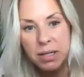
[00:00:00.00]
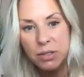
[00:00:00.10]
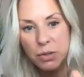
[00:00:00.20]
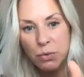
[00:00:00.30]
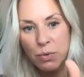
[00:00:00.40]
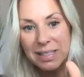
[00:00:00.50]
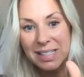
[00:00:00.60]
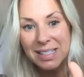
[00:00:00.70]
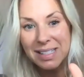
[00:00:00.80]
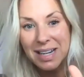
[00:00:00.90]
do a
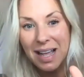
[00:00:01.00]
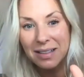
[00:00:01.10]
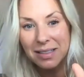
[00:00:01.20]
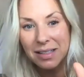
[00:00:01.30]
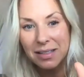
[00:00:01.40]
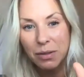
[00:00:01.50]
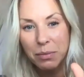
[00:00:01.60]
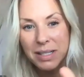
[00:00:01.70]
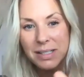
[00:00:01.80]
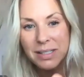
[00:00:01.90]
resonance analysis. So I'm
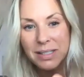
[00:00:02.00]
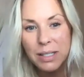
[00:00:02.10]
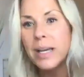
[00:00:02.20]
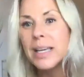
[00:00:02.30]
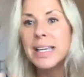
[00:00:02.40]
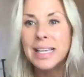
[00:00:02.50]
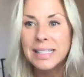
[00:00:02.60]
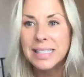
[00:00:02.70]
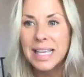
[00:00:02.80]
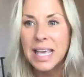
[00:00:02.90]
going to see what
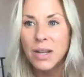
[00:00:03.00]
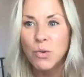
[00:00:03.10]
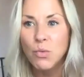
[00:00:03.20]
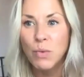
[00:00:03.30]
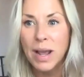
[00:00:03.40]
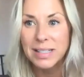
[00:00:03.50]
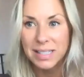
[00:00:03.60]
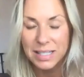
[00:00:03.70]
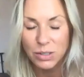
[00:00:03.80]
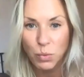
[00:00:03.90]
he's in
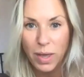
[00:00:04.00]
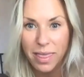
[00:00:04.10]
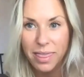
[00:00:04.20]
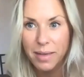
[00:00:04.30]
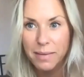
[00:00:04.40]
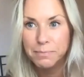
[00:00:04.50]
resonance with.